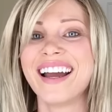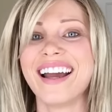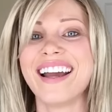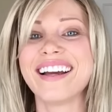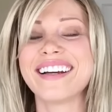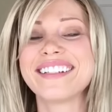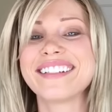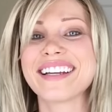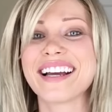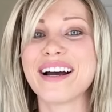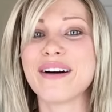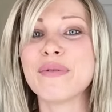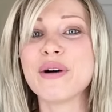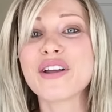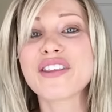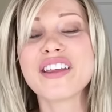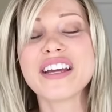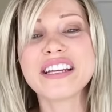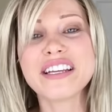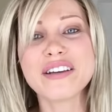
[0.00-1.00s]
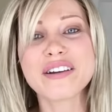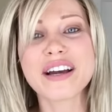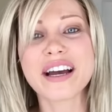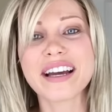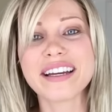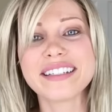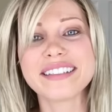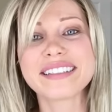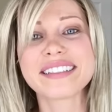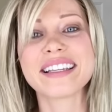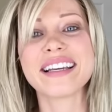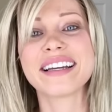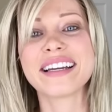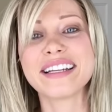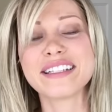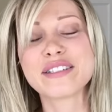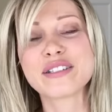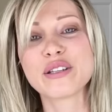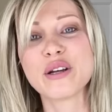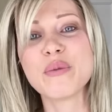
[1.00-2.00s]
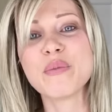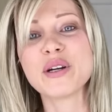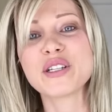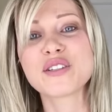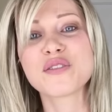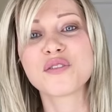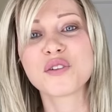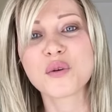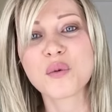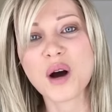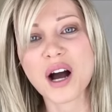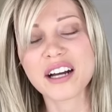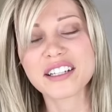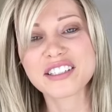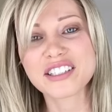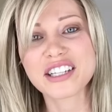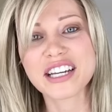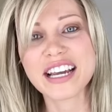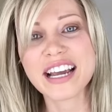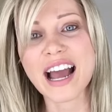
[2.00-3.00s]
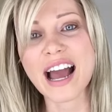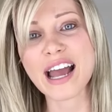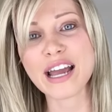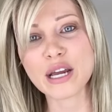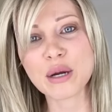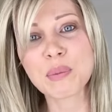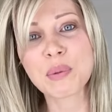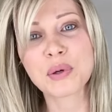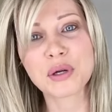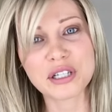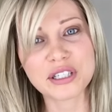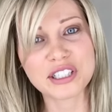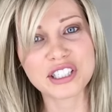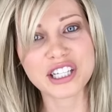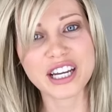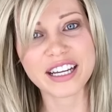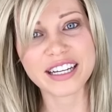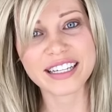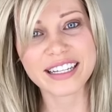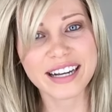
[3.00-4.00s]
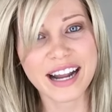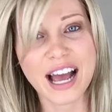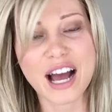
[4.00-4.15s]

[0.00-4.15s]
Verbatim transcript: And uh, well, thank you guys again so much for watching. I appreciate it.